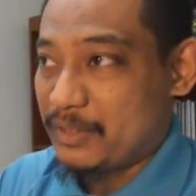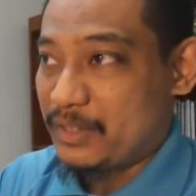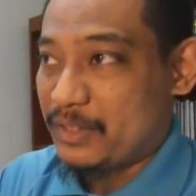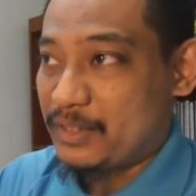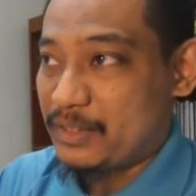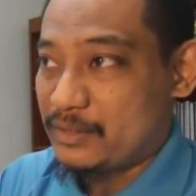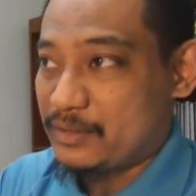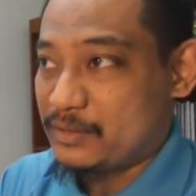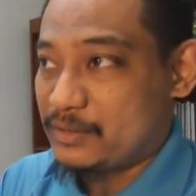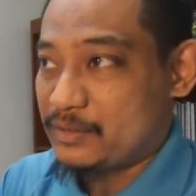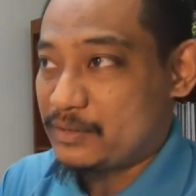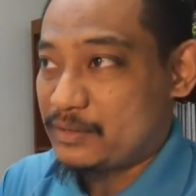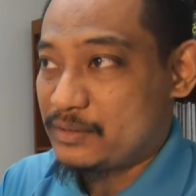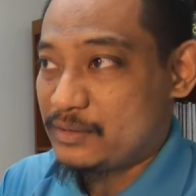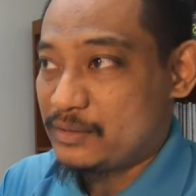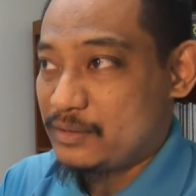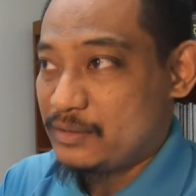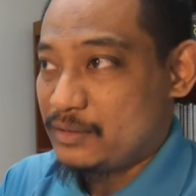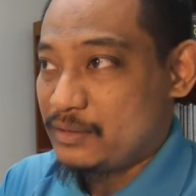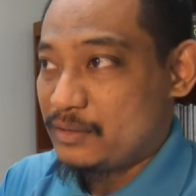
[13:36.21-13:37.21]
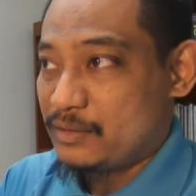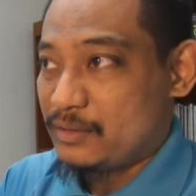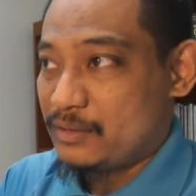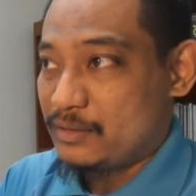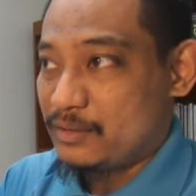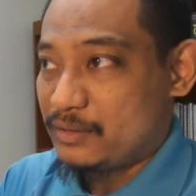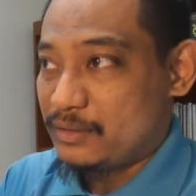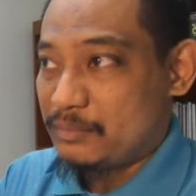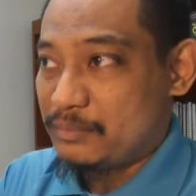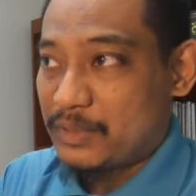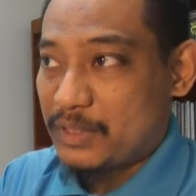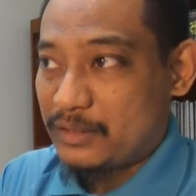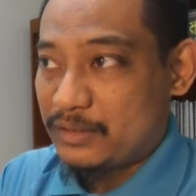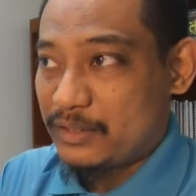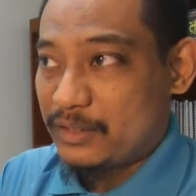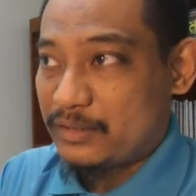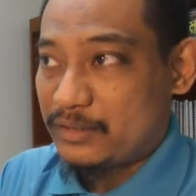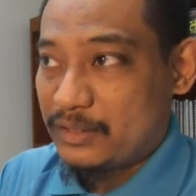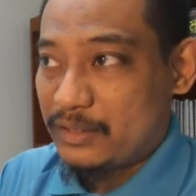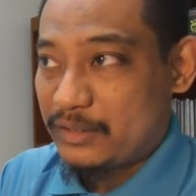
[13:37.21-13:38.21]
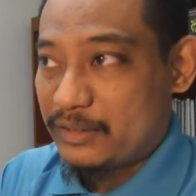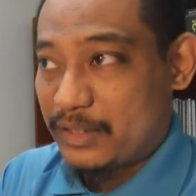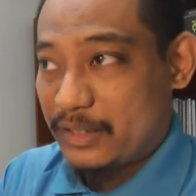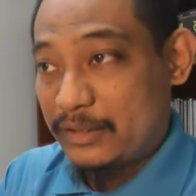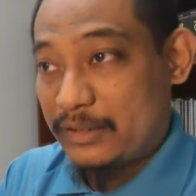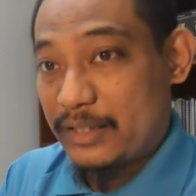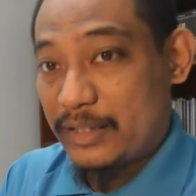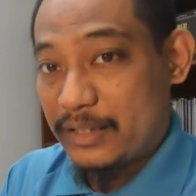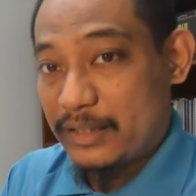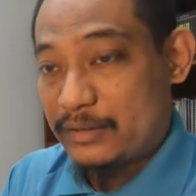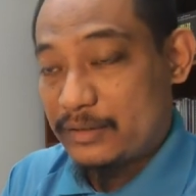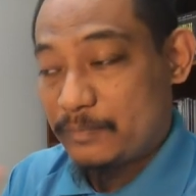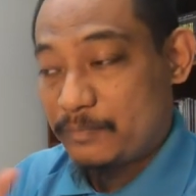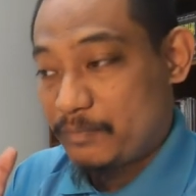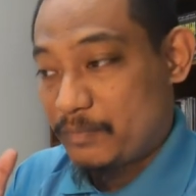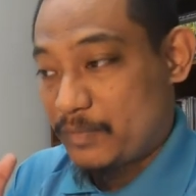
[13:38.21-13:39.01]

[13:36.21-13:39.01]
as the mark that they can get